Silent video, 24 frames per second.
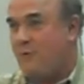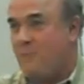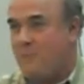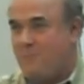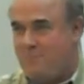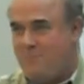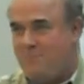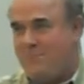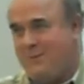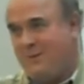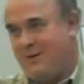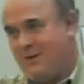of
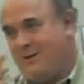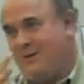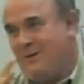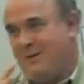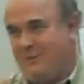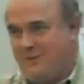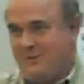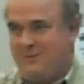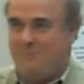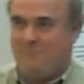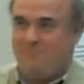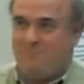
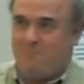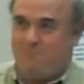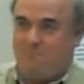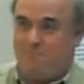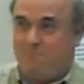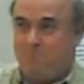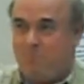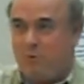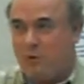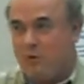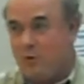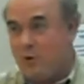
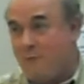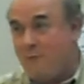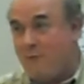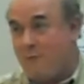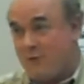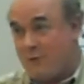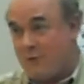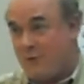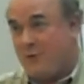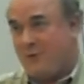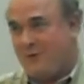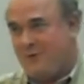pull over
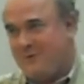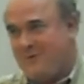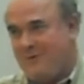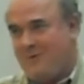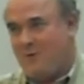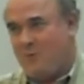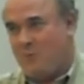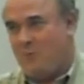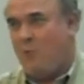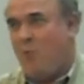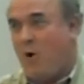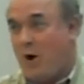to the,
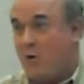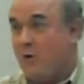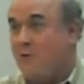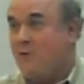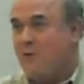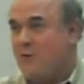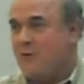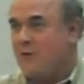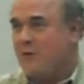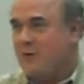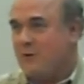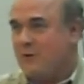walk
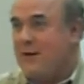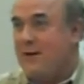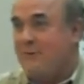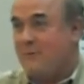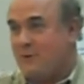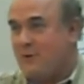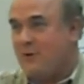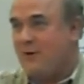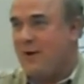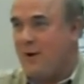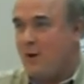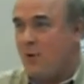over to the
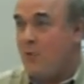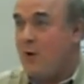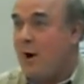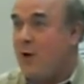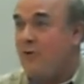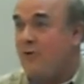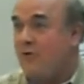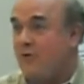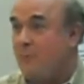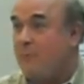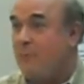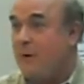left to get
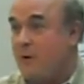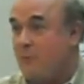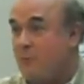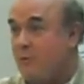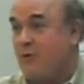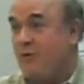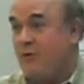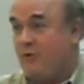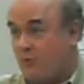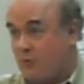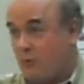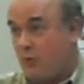around somebody
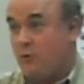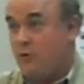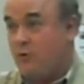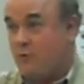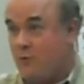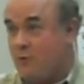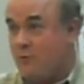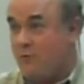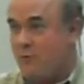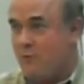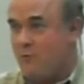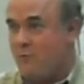with a
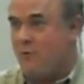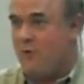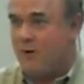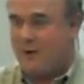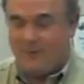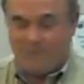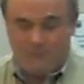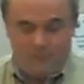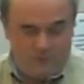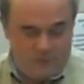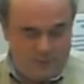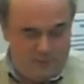stroller or
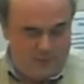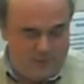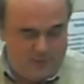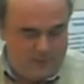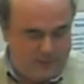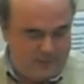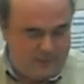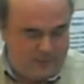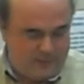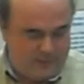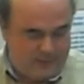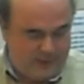whatever,
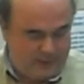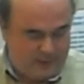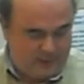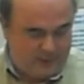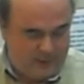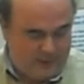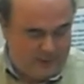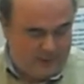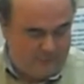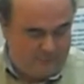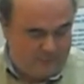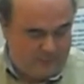that
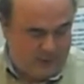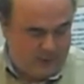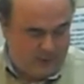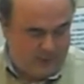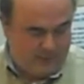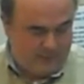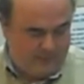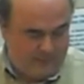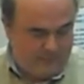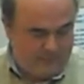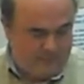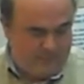kind of
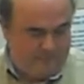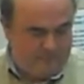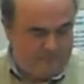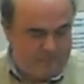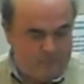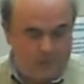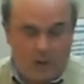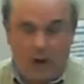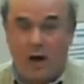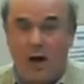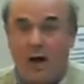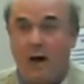thing.
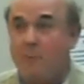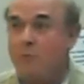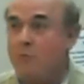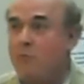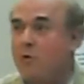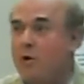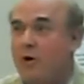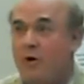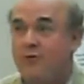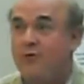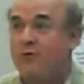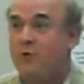
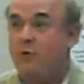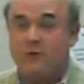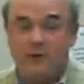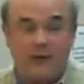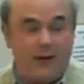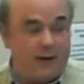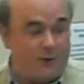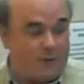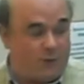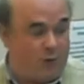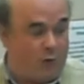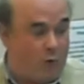We also
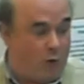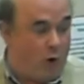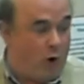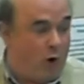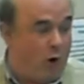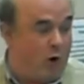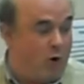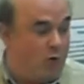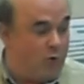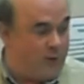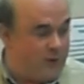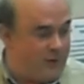liked the
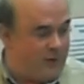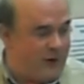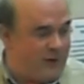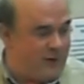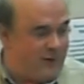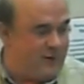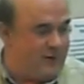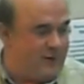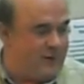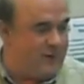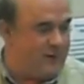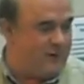wall. We thought
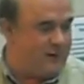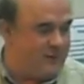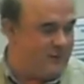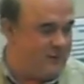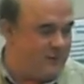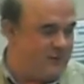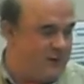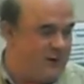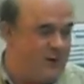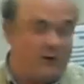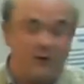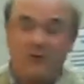that
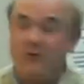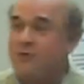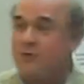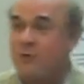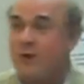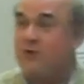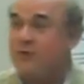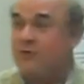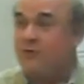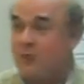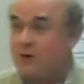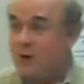the
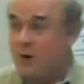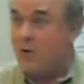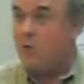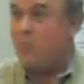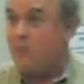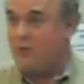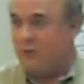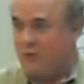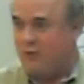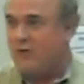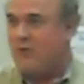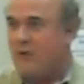illustration there
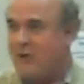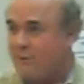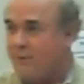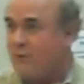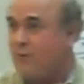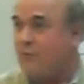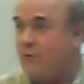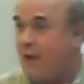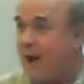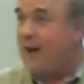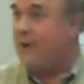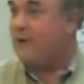was kind
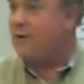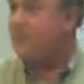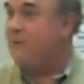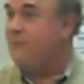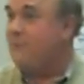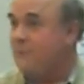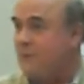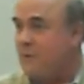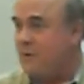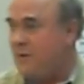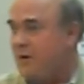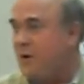of
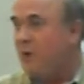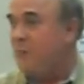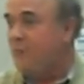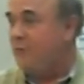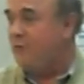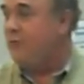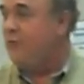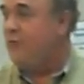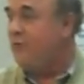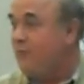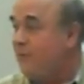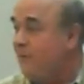attractive, and it
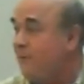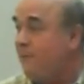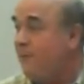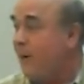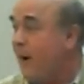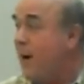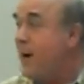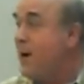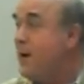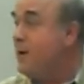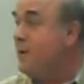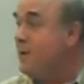helps to
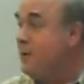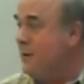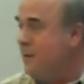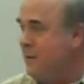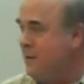define